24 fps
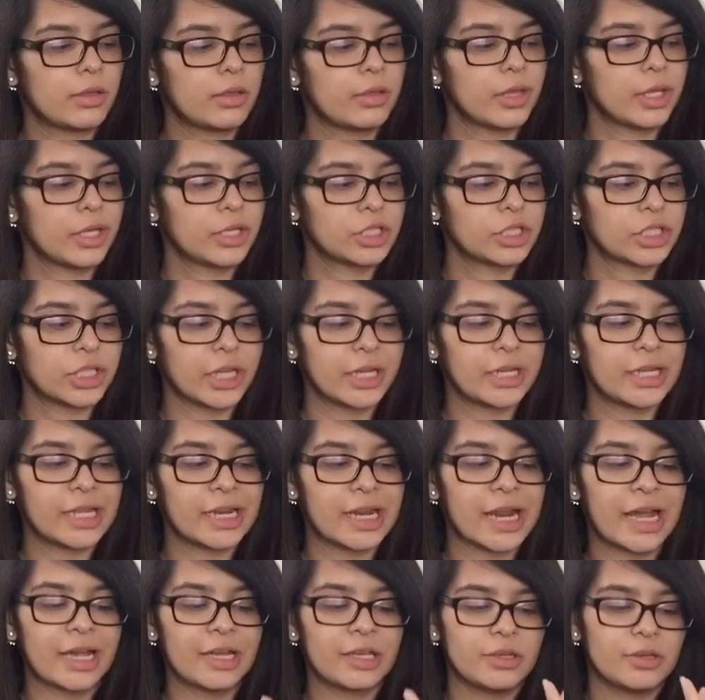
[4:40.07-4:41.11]
the shade
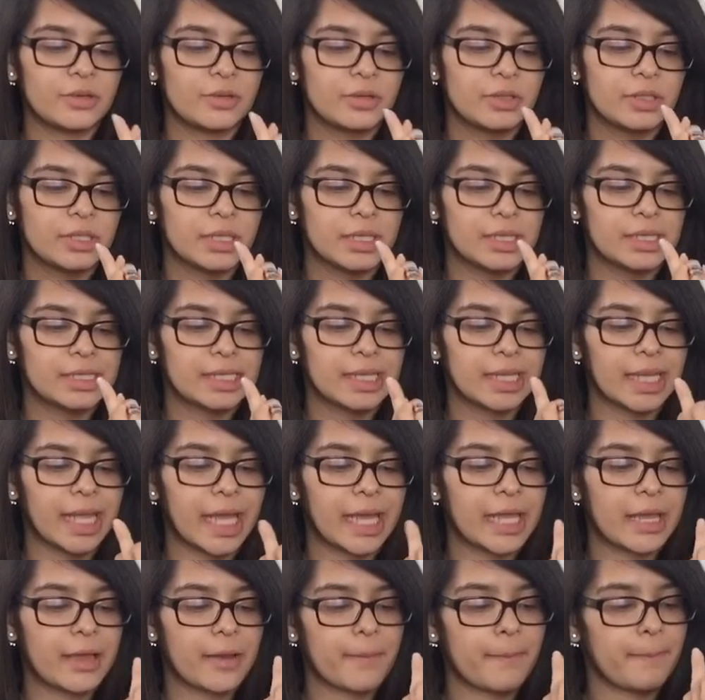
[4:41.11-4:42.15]
that I use is
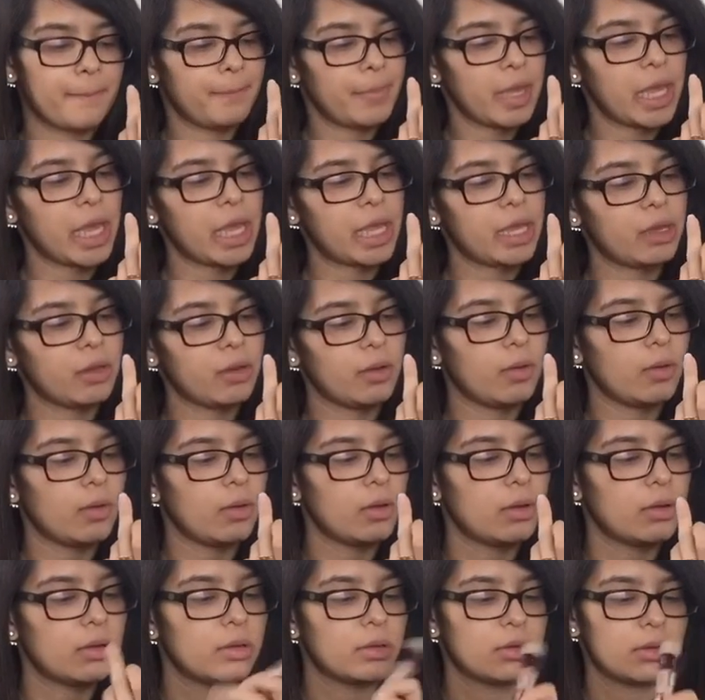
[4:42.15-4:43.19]
light
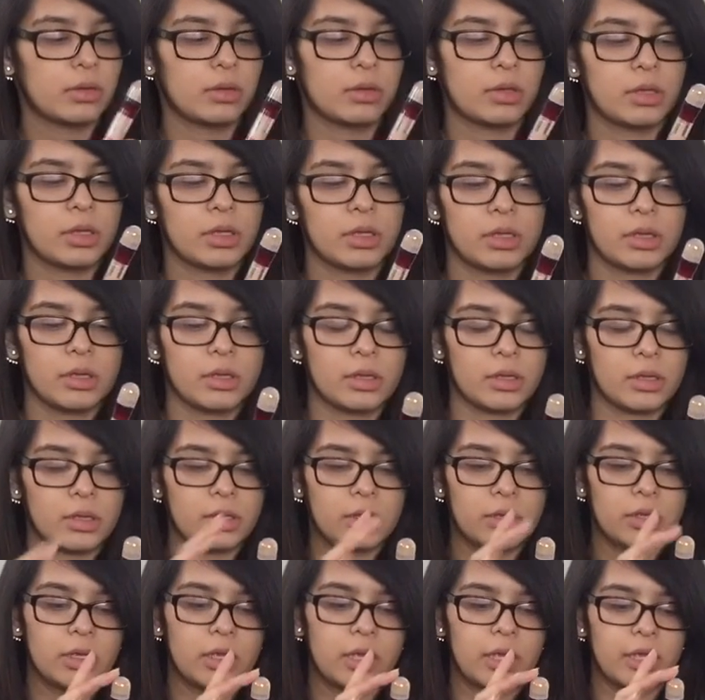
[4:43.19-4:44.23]
pale,
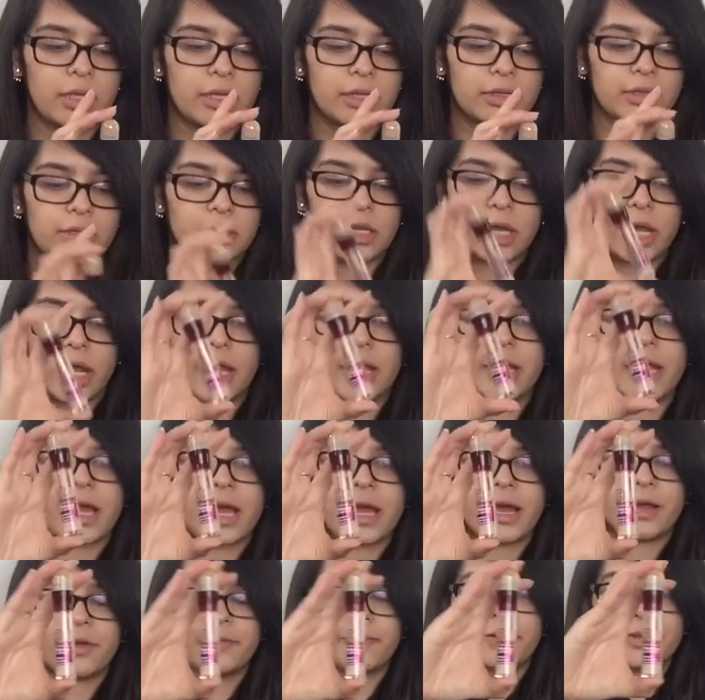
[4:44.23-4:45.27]
and I
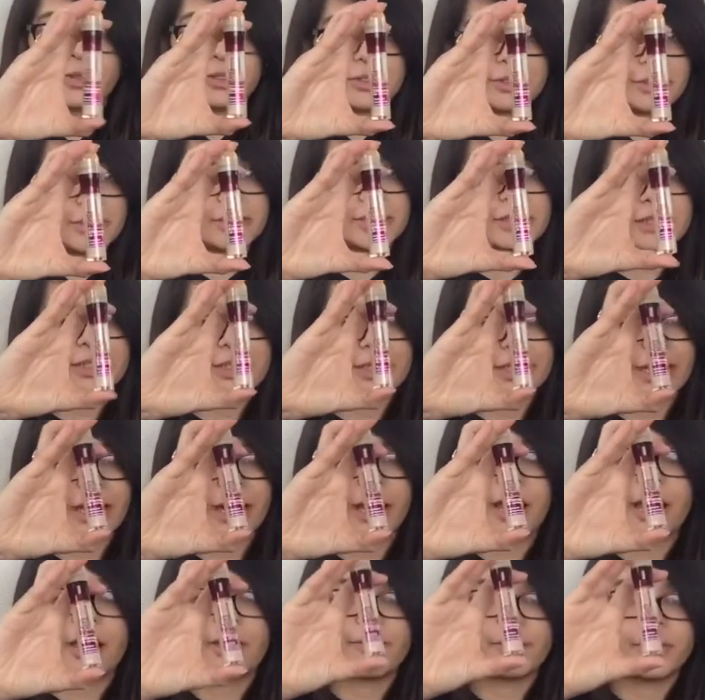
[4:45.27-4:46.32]
have, as you can see, that
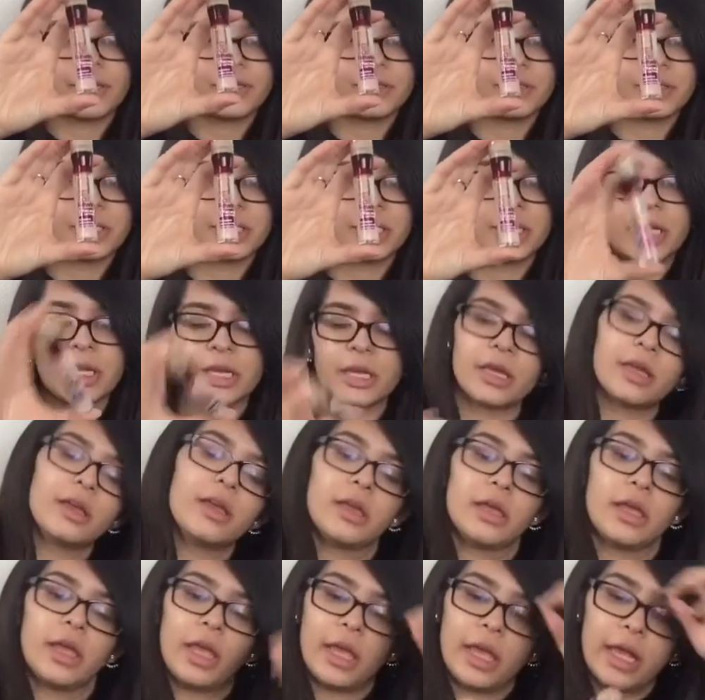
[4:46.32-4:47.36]
I have been using it,
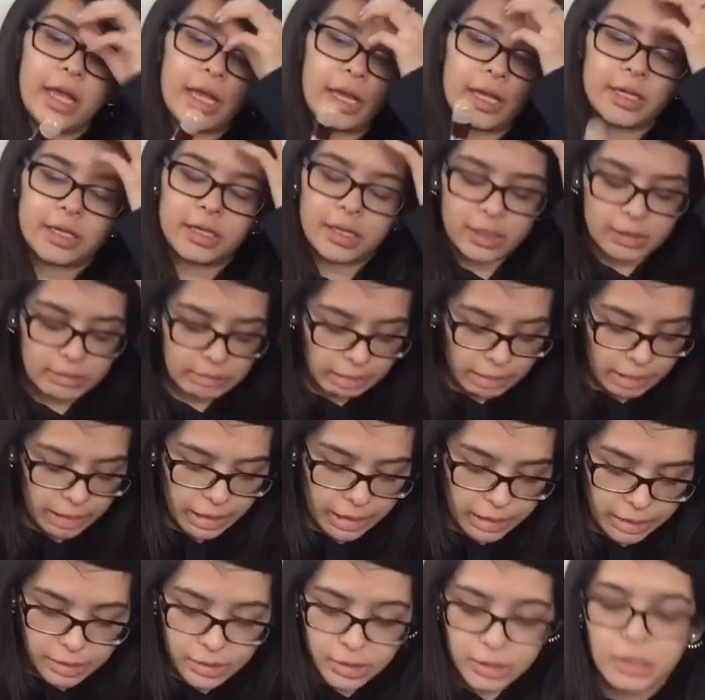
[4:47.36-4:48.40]
and
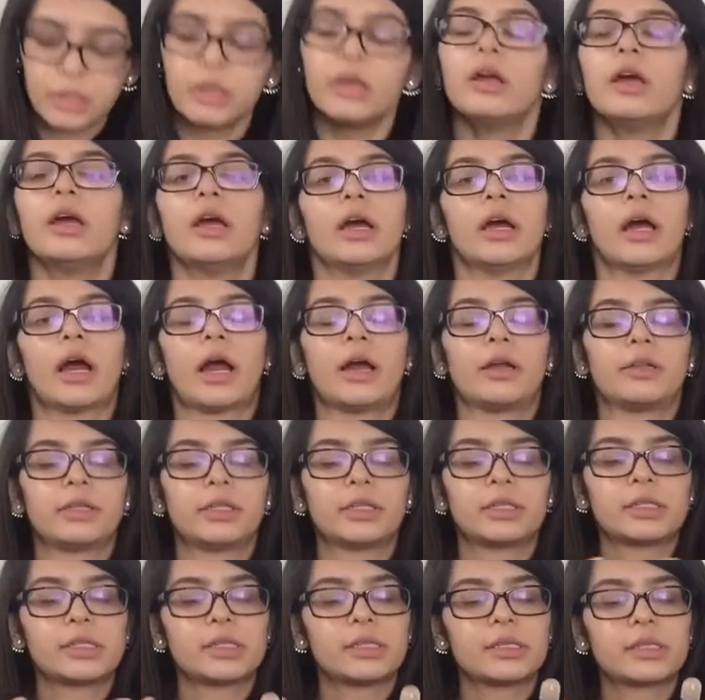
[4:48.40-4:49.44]

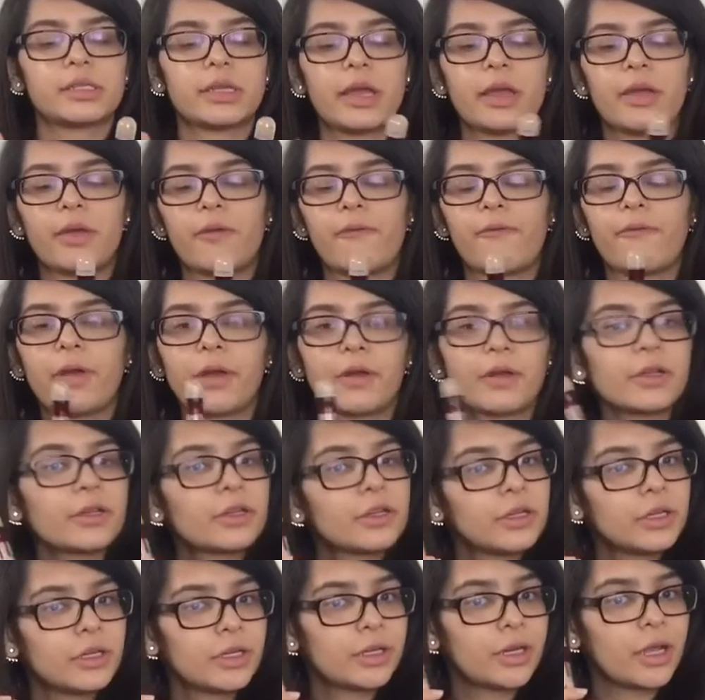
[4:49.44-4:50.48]
this is very
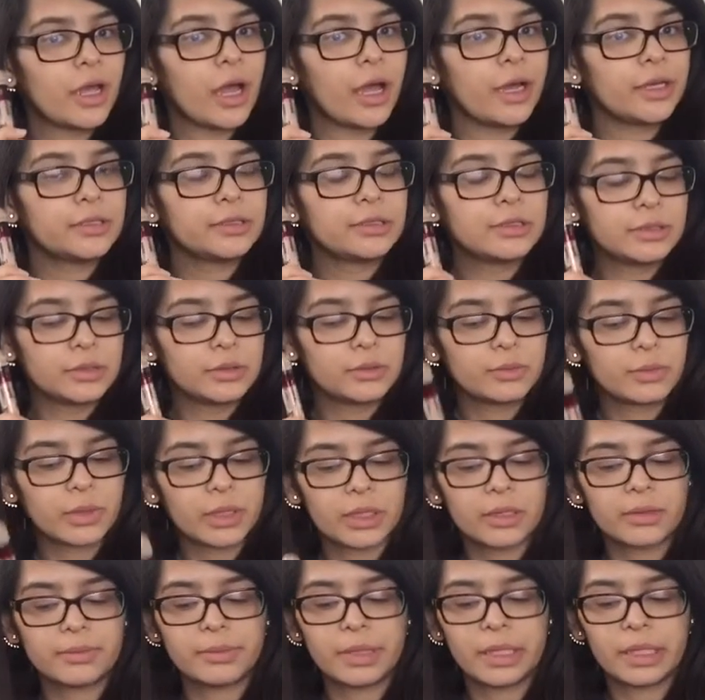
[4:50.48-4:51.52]
good. I do
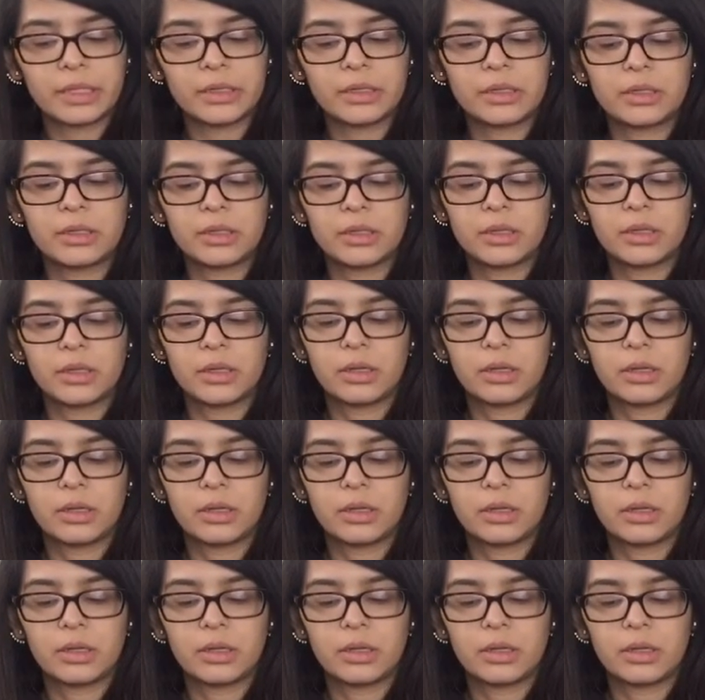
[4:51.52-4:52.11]
recommend,